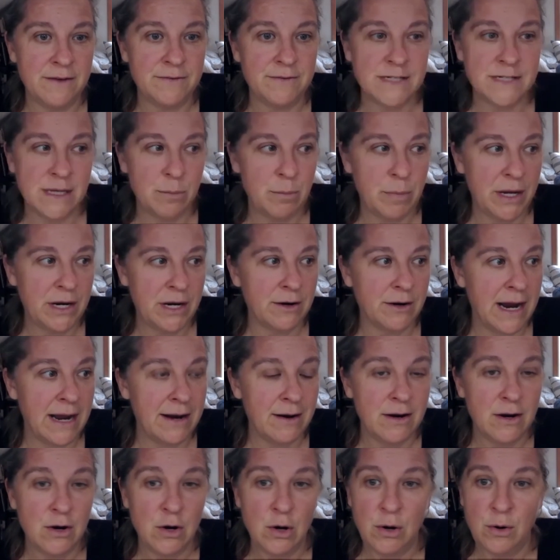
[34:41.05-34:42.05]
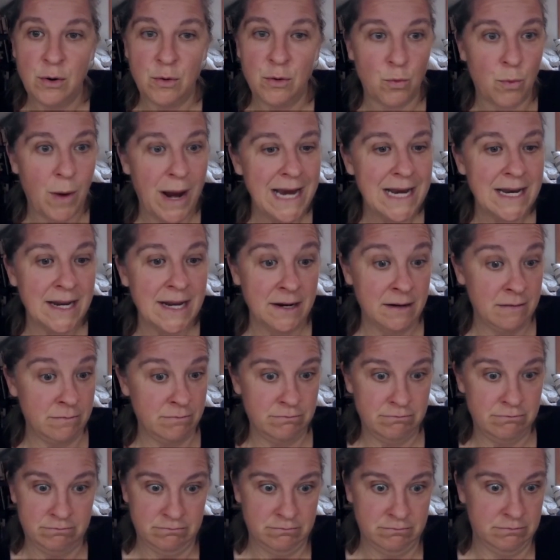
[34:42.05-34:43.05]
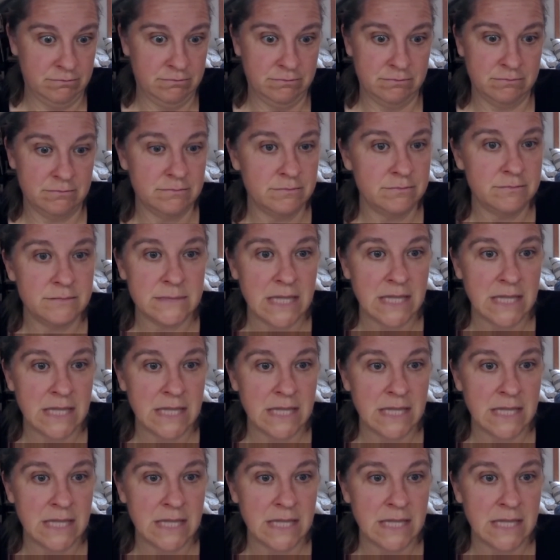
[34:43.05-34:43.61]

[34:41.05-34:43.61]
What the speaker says: to get better at. Writing. I'm